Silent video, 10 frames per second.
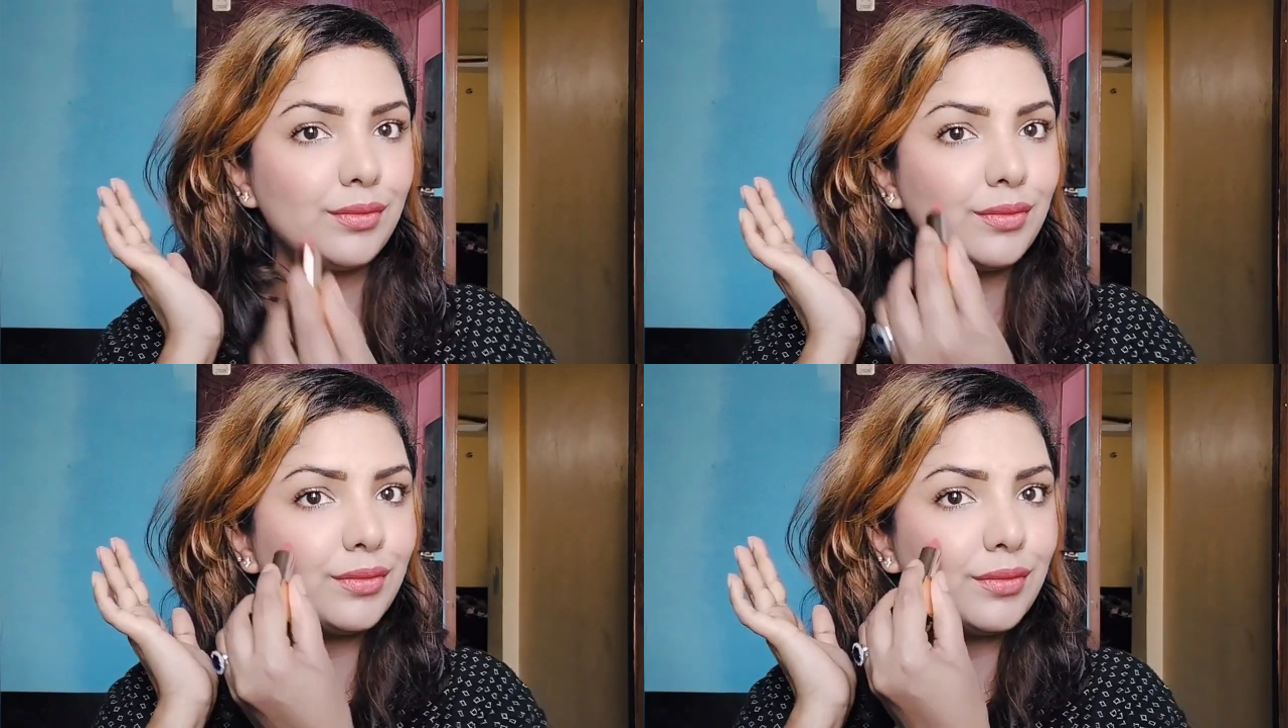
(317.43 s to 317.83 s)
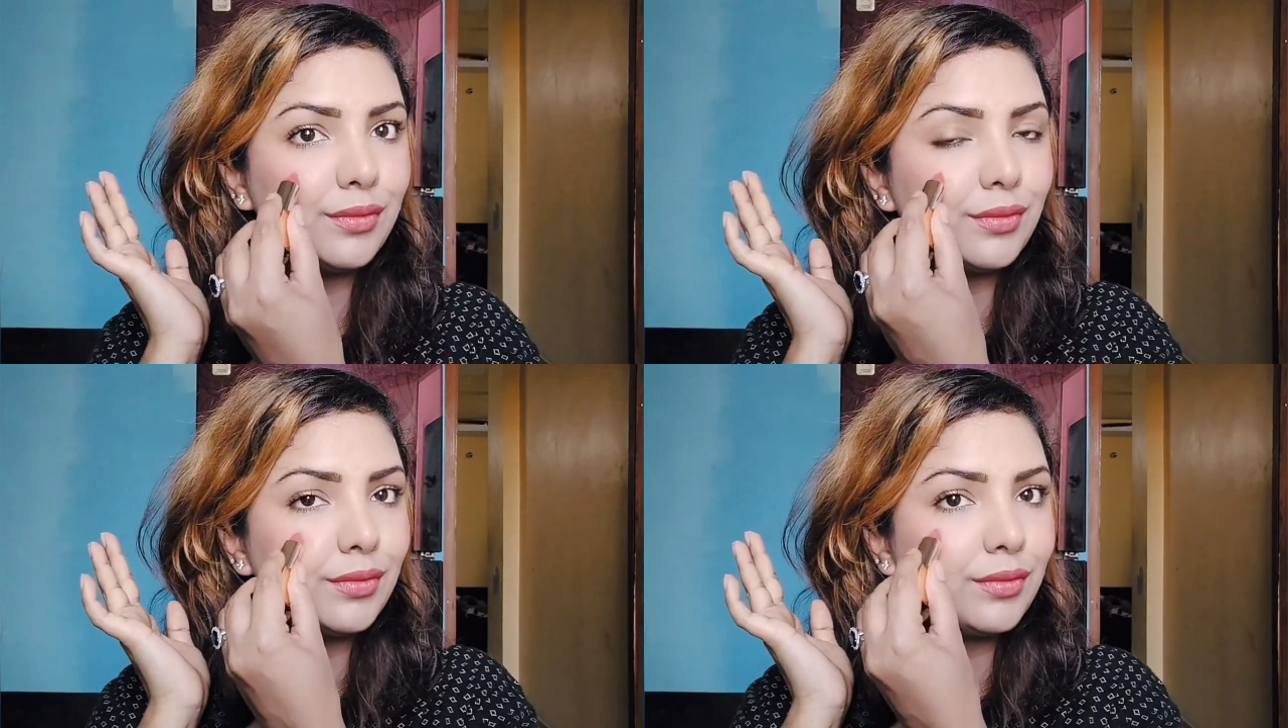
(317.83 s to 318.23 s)

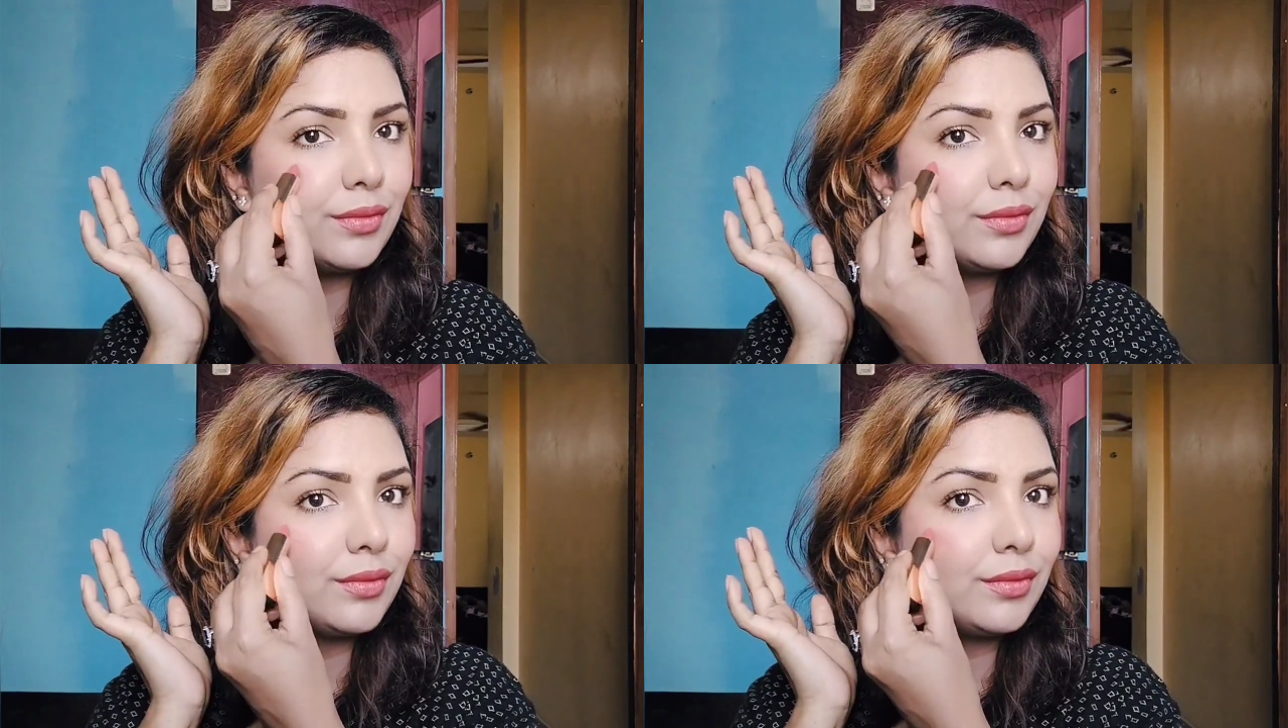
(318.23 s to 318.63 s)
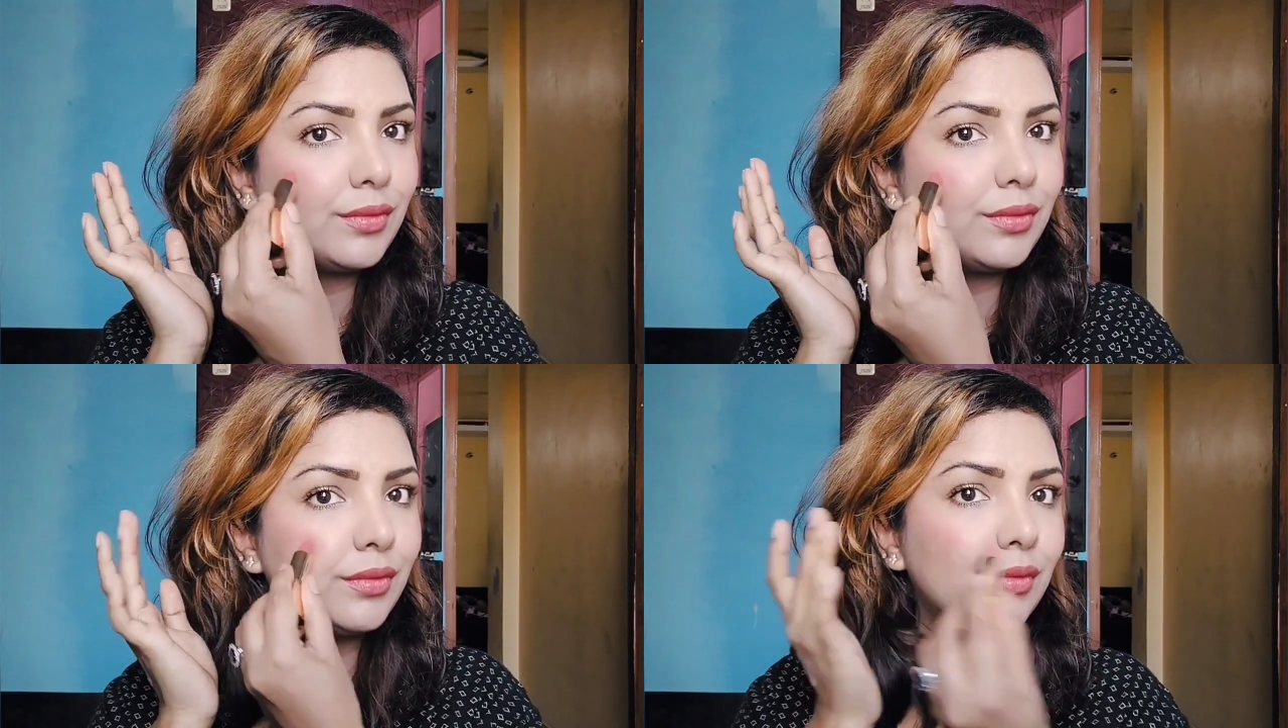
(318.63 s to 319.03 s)
and you can
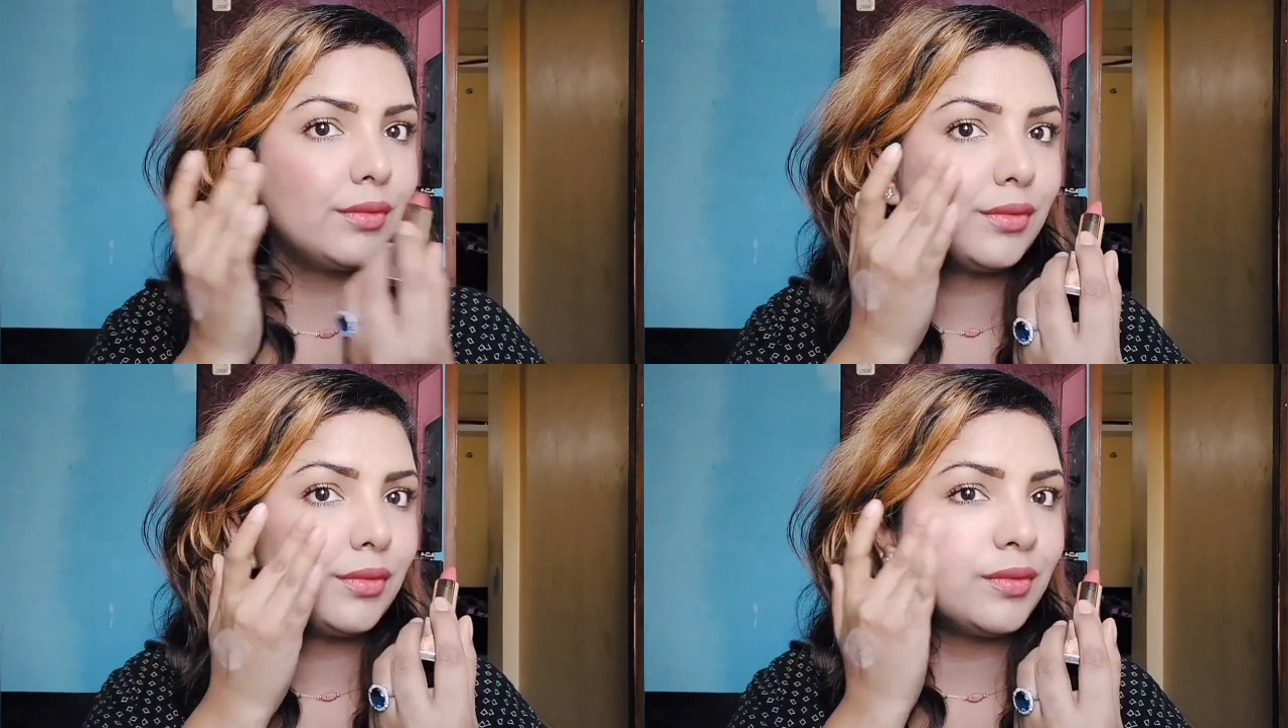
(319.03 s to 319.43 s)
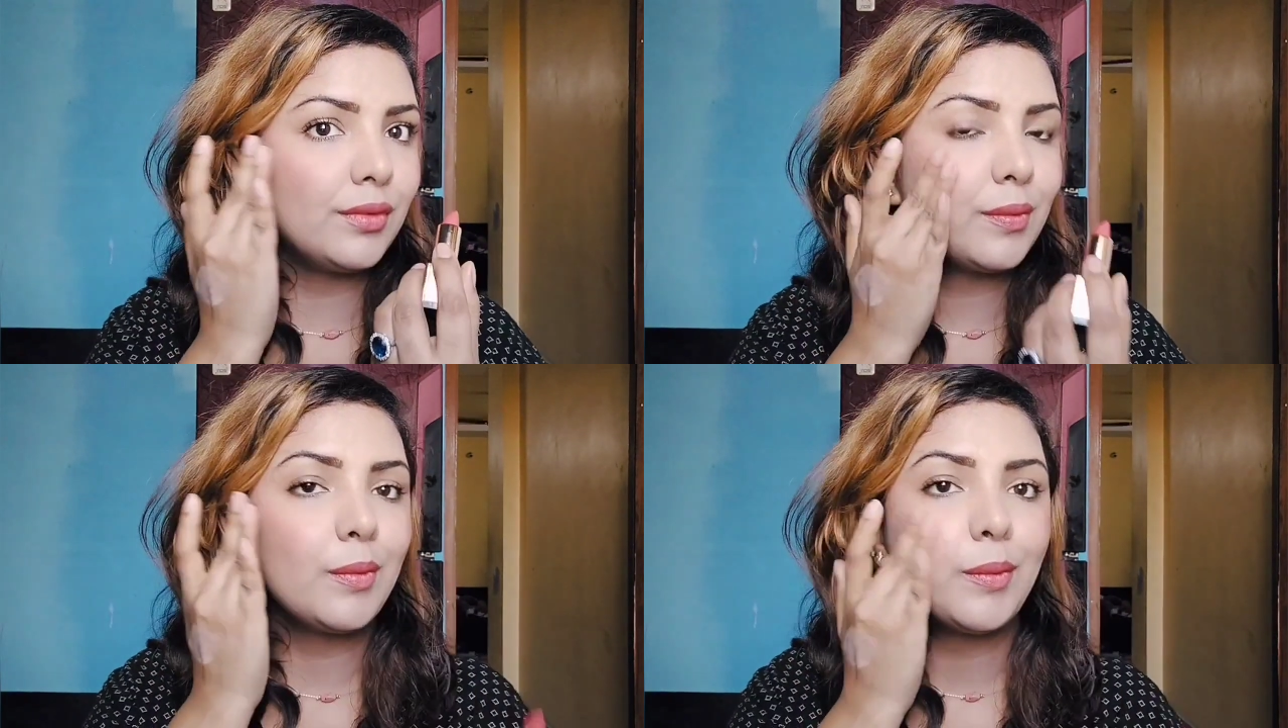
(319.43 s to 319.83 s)
see how it has